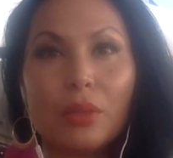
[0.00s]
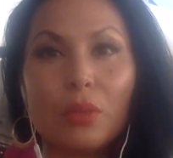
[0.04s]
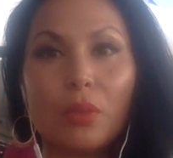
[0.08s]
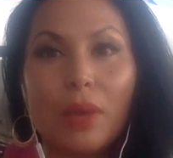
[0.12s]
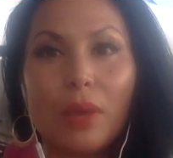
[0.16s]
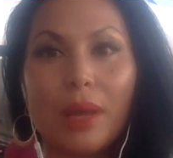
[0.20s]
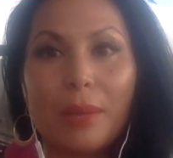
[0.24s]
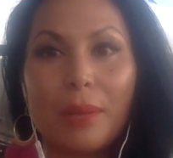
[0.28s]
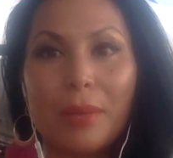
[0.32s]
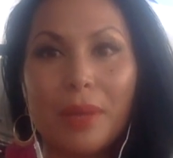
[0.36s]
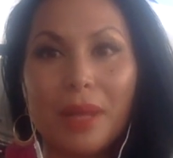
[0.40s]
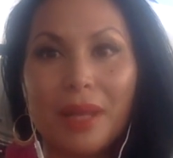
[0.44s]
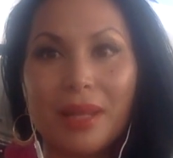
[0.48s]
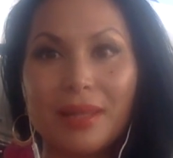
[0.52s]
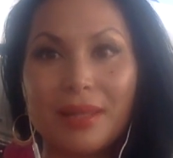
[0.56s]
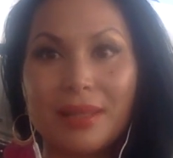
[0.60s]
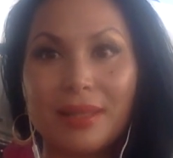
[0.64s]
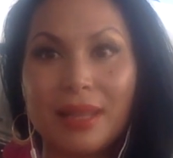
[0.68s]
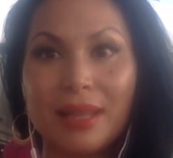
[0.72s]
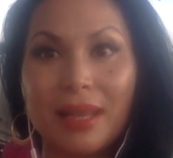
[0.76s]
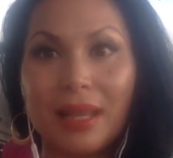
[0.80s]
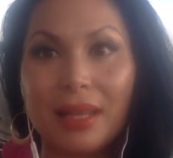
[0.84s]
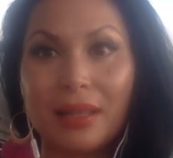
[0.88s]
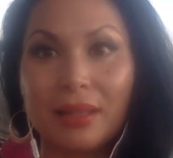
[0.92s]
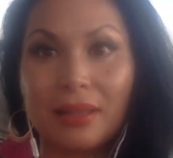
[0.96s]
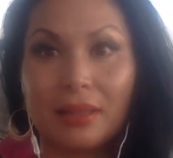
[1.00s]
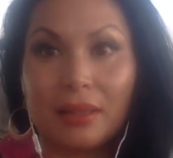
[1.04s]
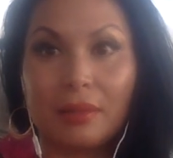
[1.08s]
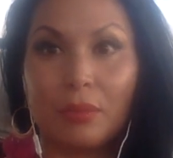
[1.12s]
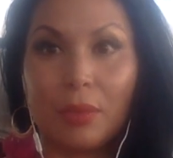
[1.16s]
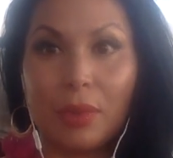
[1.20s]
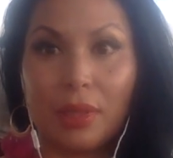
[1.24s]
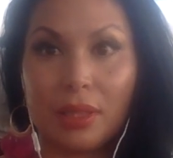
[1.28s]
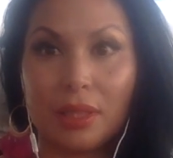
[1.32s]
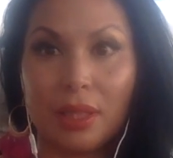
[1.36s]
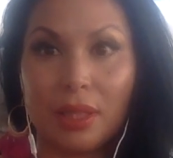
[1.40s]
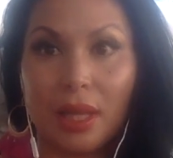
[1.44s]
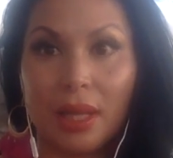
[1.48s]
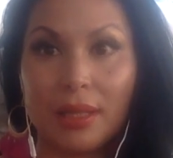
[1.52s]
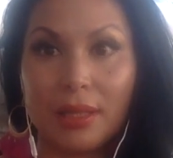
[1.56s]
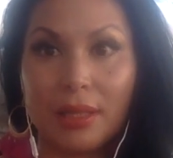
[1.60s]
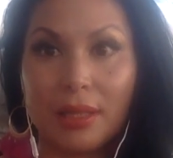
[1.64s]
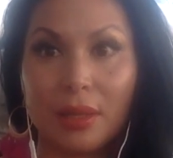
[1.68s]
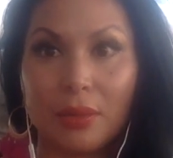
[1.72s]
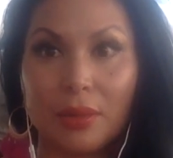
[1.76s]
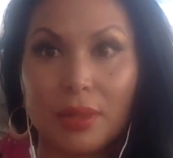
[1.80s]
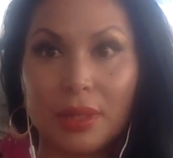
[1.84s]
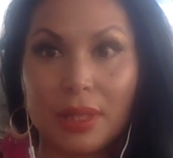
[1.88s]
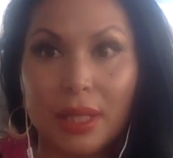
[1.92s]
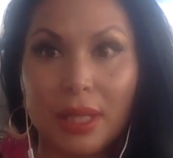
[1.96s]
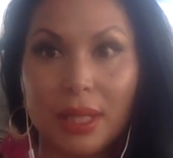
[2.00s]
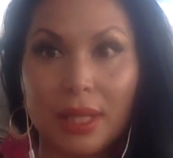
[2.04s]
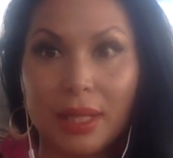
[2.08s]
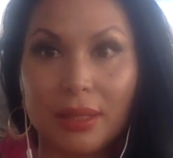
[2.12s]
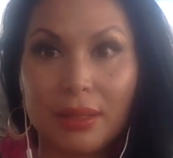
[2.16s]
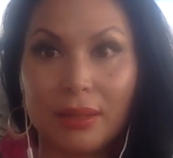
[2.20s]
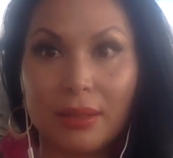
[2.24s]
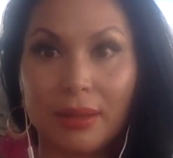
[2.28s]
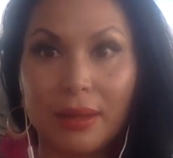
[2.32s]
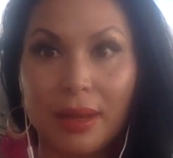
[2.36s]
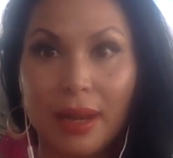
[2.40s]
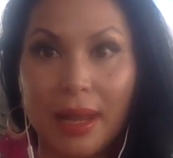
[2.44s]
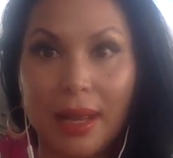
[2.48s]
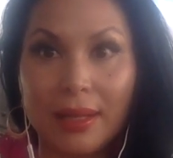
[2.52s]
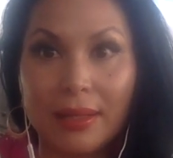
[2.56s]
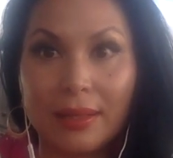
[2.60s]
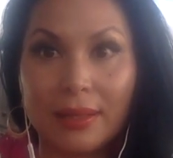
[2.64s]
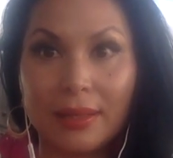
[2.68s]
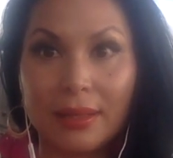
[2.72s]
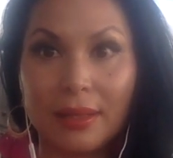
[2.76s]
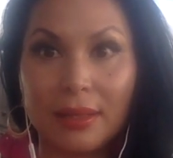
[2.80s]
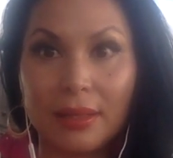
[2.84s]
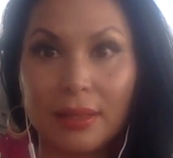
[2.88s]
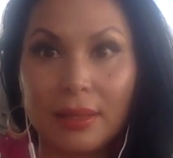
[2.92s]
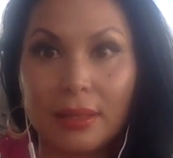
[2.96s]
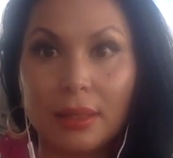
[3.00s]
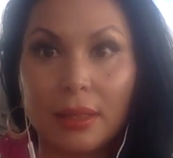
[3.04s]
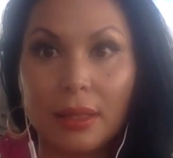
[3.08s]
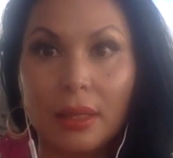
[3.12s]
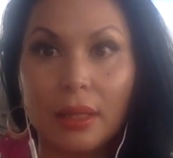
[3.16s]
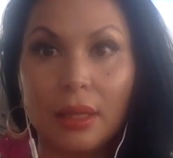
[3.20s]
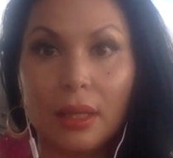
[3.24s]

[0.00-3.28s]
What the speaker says: why Monsanto is getting their asses